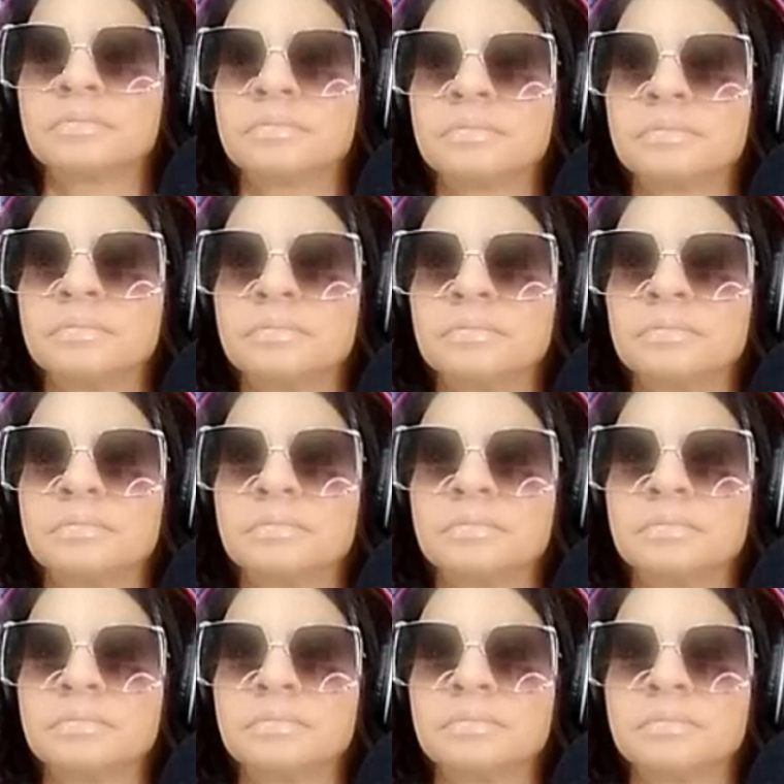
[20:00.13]

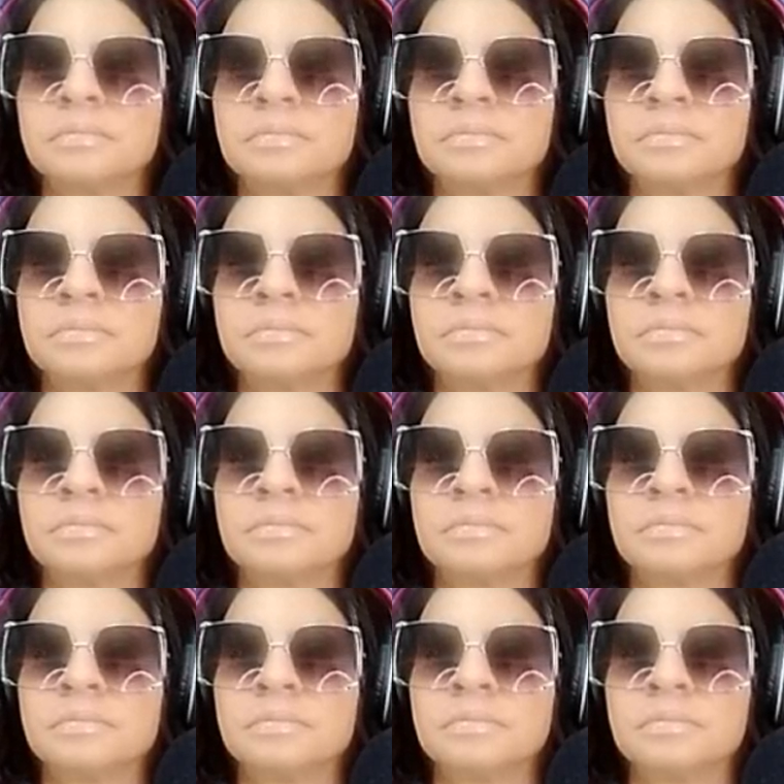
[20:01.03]

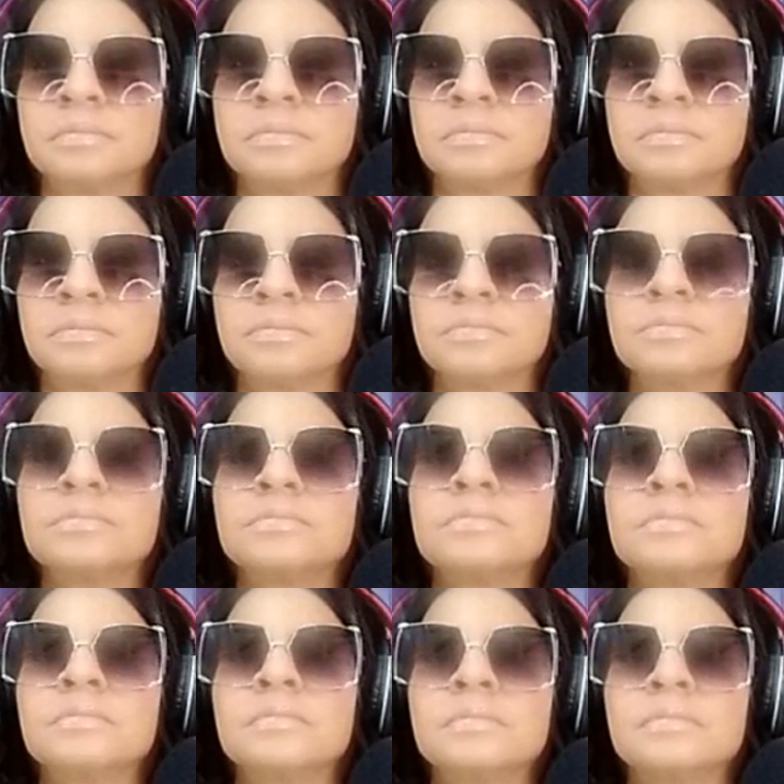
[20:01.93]

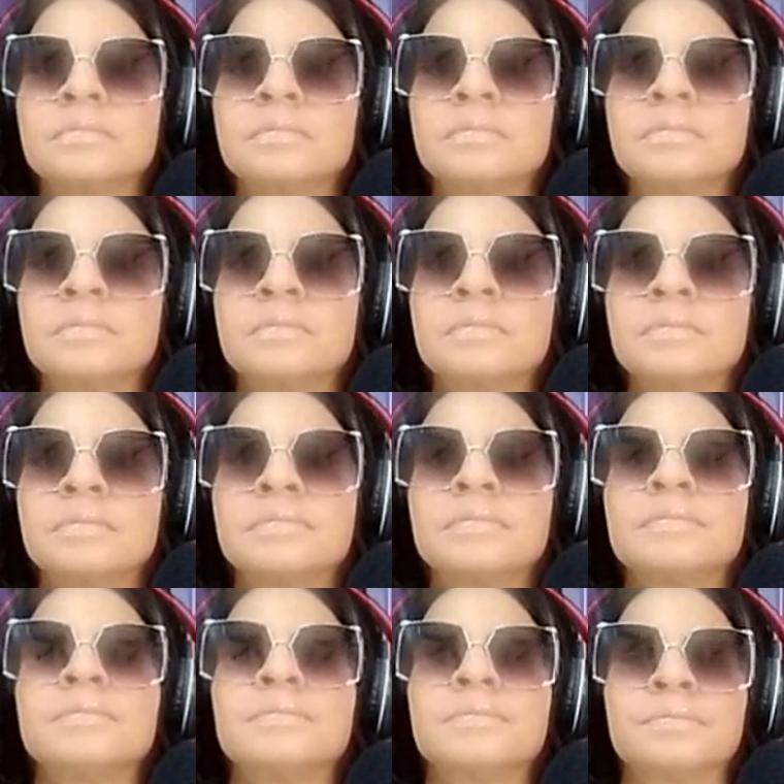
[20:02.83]

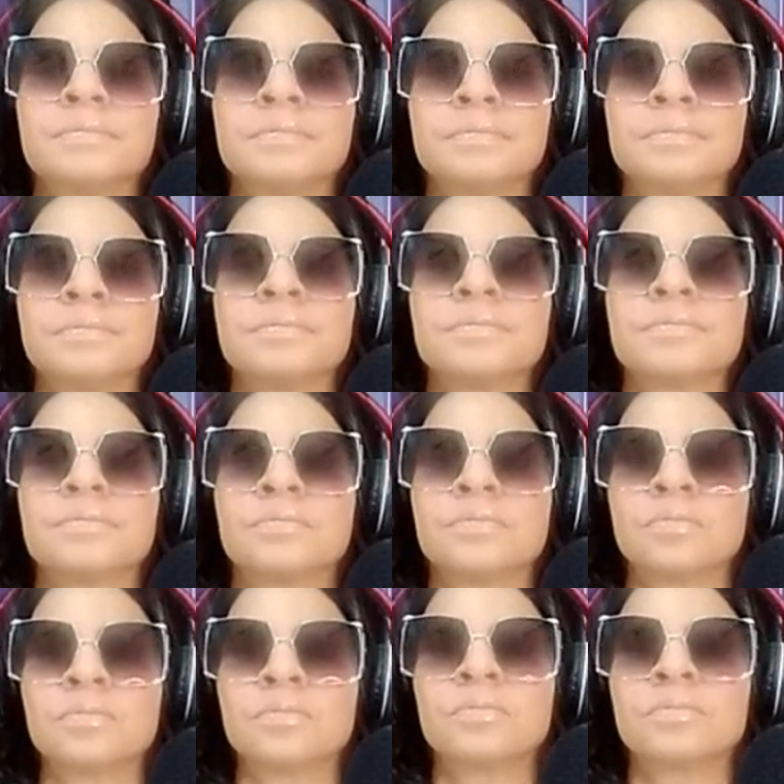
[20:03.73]

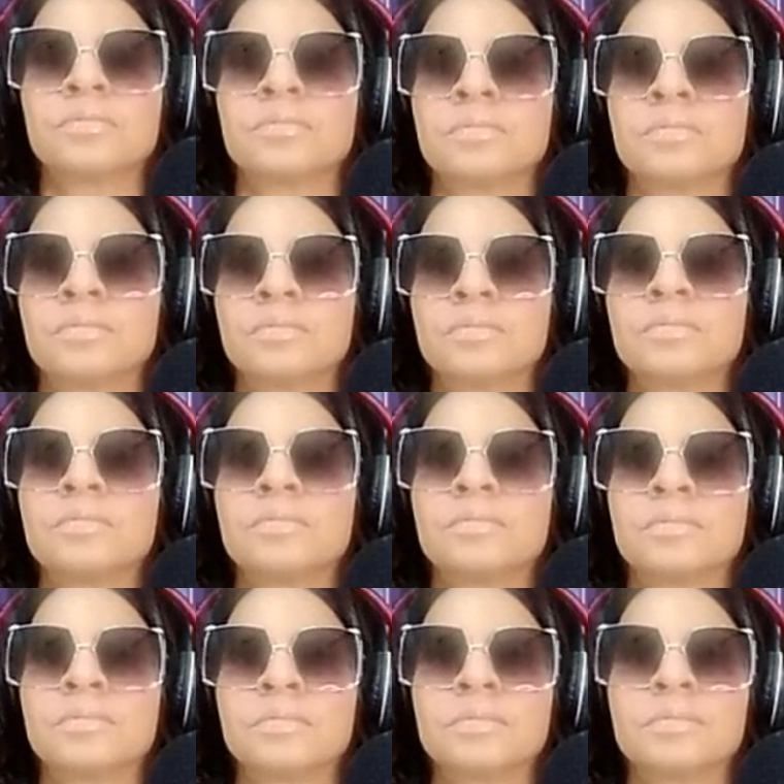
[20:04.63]

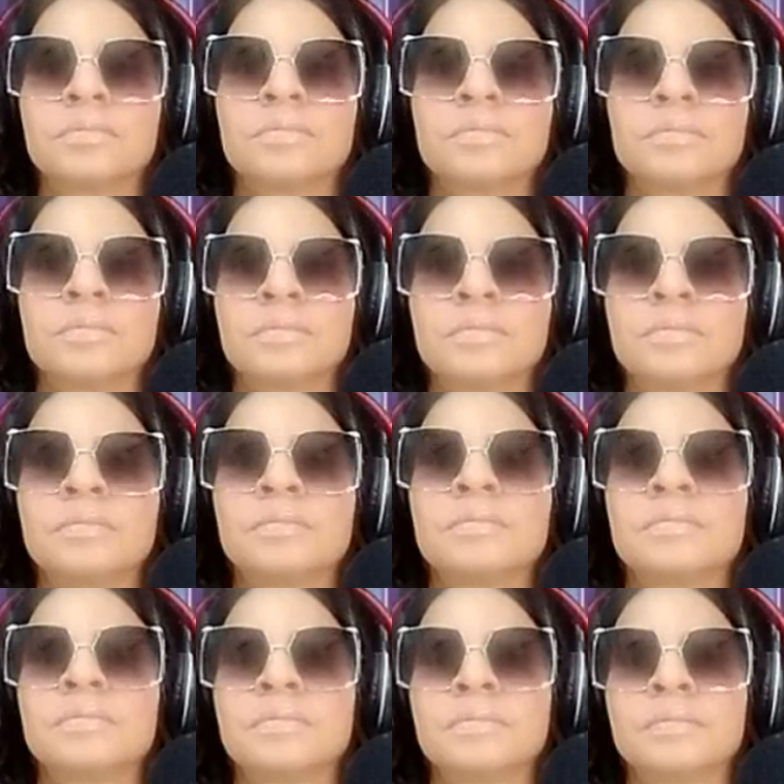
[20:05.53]

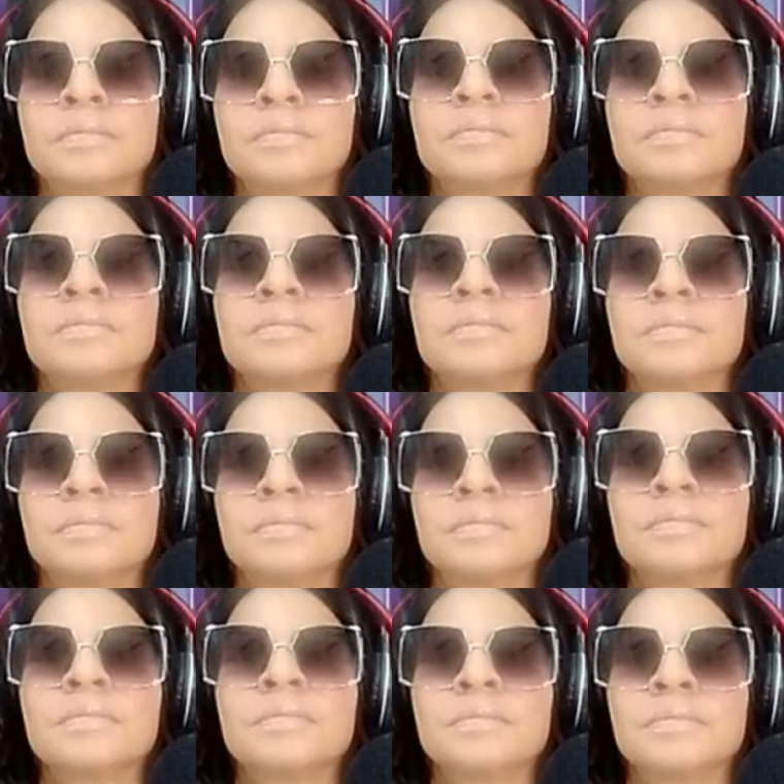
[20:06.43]

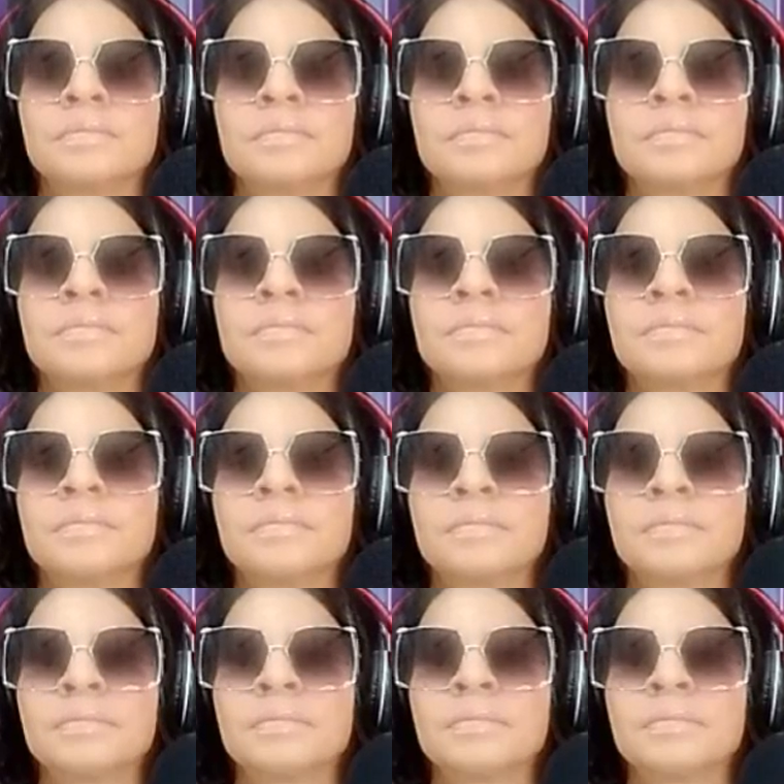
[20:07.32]
(silent)